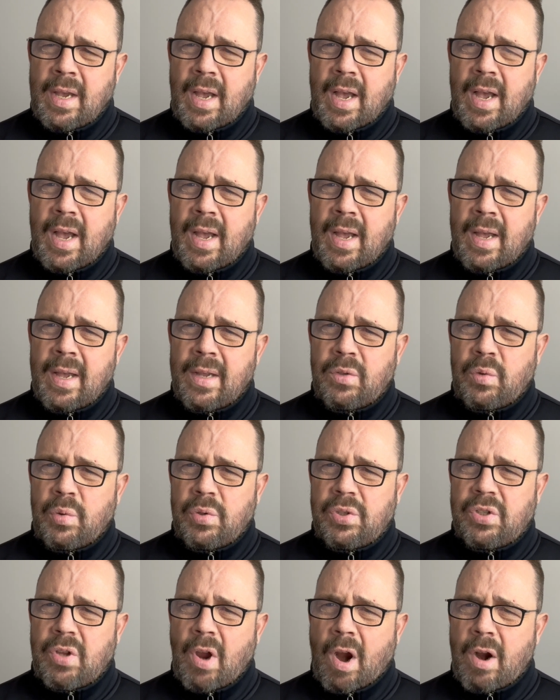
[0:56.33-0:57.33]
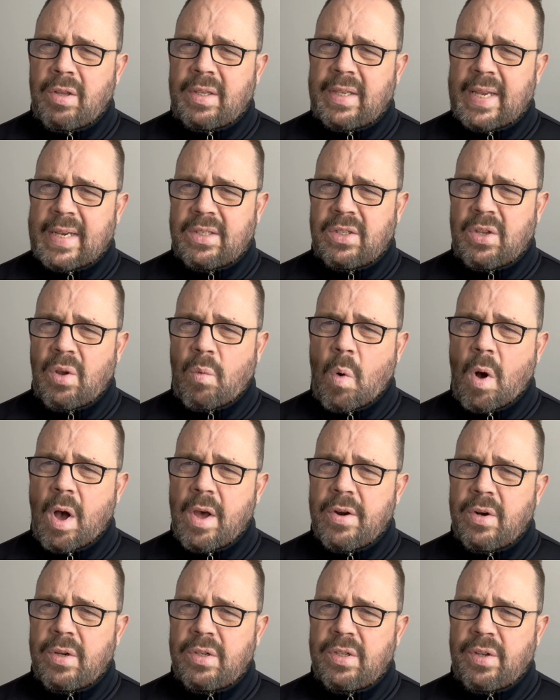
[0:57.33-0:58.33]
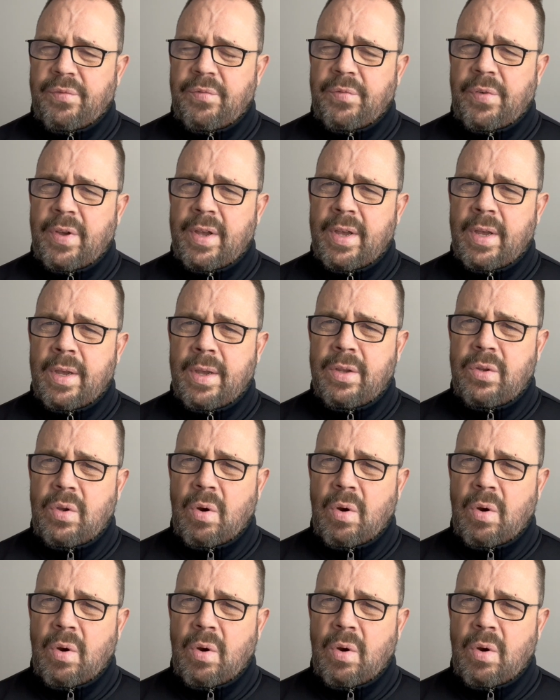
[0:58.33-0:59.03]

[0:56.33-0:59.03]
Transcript: Uh, to start, test the waters of uh,